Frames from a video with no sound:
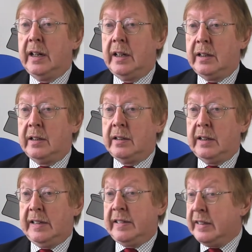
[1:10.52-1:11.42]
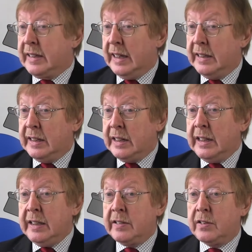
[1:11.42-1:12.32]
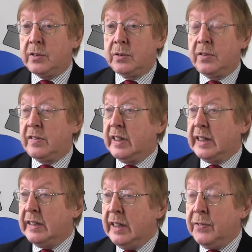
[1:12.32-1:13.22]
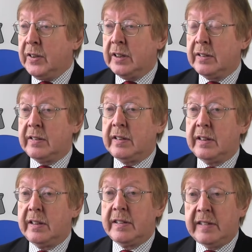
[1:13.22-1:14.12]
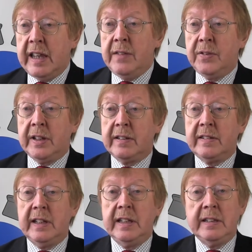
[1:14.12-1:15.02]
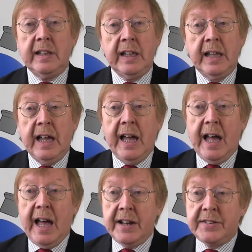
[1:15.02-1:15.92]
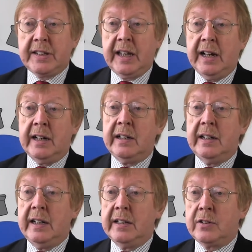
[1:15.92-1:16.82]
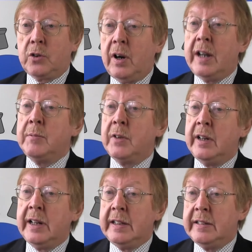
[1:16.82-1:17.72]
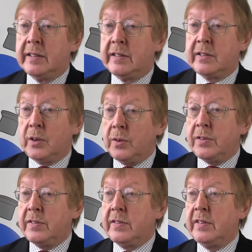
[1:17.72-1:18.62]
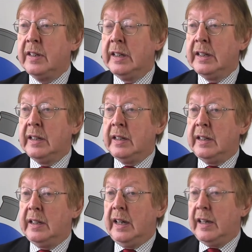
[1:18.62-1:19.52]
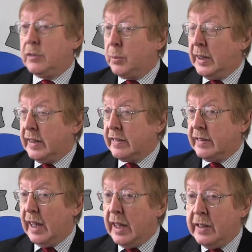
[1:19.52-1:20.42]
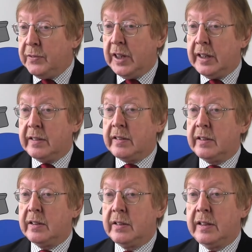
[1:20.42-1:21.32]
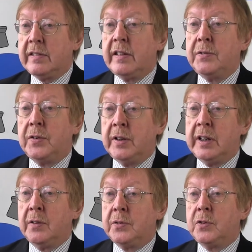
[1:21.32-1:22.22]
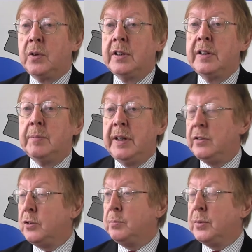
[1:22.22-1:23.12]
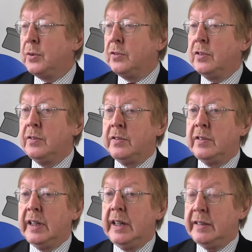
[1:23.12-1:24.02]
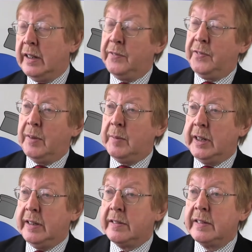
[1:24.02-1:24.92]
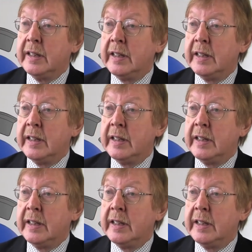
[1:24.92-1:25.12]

uh, as it can lead to significant savings in healthcare and crime related costs, as well as alleviate the suffering of drug dependent persons and their families.